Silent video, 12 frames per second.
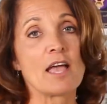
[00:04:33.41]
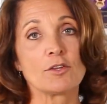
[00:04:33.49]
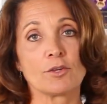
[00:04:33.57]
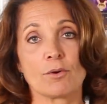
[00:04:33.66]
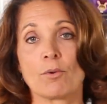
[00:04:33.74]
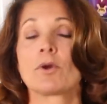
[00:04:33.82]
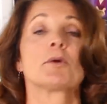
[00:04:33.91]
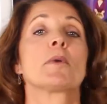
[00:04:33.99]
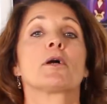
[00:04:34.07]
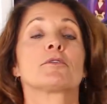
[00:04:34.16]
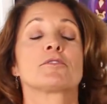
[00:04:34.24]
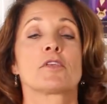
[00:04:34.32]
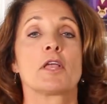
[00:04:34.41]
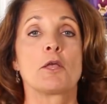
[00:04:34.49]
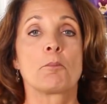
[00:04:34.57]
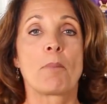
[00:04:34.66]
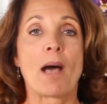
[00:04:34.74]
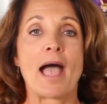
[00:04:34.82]
out your hormones
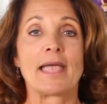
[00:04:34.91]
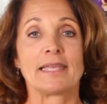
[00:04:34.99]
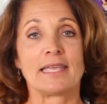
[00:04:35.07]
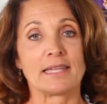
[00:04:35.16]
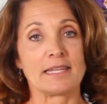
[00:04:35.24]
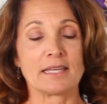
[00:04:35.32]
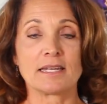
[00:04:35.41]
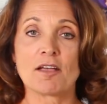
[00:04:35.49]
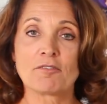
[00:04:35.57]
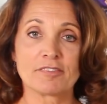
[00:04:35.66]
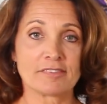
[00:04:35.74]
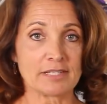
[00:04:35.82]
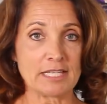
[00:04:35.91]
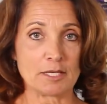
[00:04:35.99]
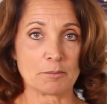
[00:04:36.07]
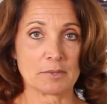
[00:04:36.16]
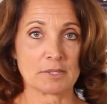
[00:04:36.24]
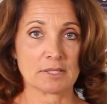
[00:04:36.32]
by getting enough
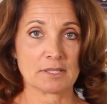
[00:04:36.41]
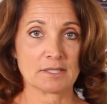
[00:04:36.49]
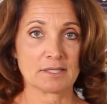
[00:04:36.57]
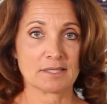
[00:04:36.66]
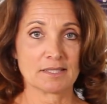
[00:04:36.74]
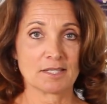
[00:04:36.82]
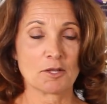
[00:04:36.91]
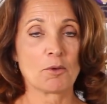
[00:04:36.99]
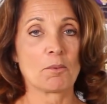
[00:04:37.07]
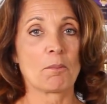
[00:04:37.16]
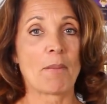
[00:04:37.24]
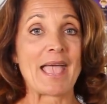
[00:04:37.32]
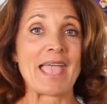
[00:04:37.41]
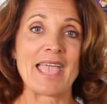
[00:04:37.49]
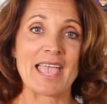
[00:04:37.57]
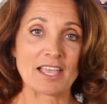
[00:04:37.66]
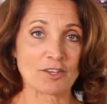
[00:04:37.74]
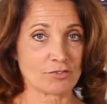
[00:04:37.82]
sleep, by
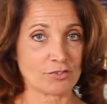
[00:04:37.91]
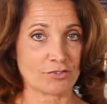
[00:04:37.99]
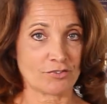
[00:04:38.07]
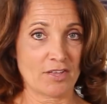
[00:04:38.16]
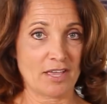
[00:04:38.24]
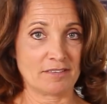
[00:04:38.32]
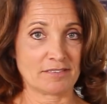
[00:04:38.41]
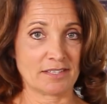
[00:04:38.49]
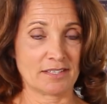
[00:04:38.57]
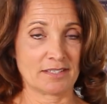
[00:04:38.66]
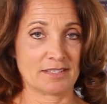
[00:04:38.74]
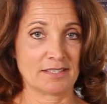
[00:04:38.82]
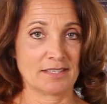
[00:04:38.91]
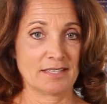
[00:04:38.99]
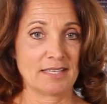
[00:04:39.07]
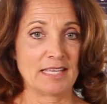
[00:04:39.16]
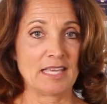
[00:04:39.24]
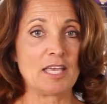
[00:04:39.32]
exercising,
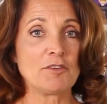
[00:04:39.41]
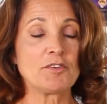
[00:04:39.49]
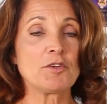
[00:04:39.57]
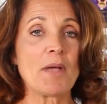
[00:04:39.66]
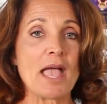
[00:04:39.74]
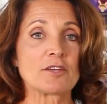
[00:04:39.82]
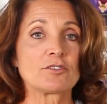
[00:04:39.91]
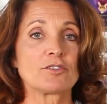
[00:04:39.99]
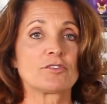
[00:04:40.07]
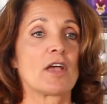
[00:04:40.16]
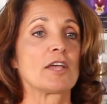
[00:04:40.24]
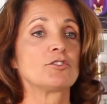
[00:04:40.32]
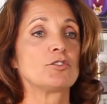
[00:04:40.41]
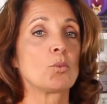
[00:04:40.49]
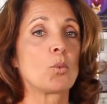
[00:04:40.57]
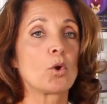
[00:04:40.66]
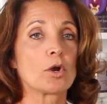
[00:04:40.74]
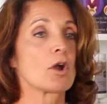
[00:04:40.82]
if you exercise, you
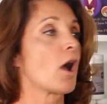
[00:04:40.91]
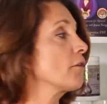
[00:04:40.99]
work